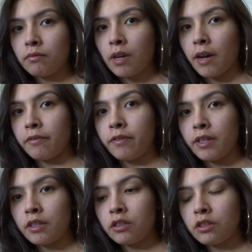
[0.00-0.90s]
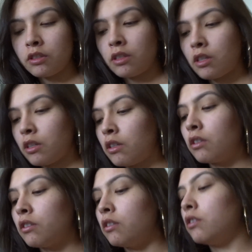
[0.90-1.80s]
I finished
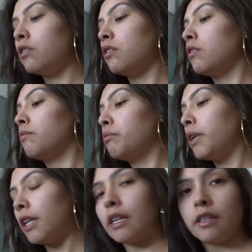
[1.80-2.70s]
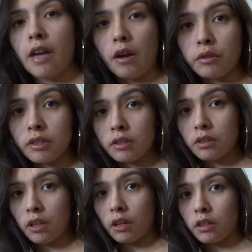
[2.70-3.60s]
pinning down the
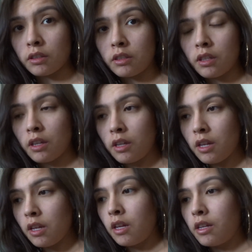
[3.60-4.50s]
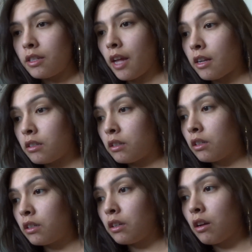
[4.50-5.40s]
skirt. That took
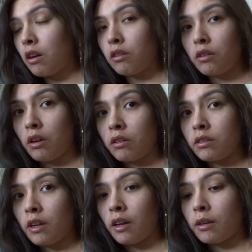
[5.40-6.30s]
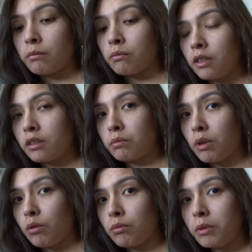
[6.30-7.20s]
a long time. This
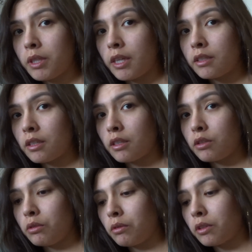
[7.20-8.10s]
probably takes like 2 or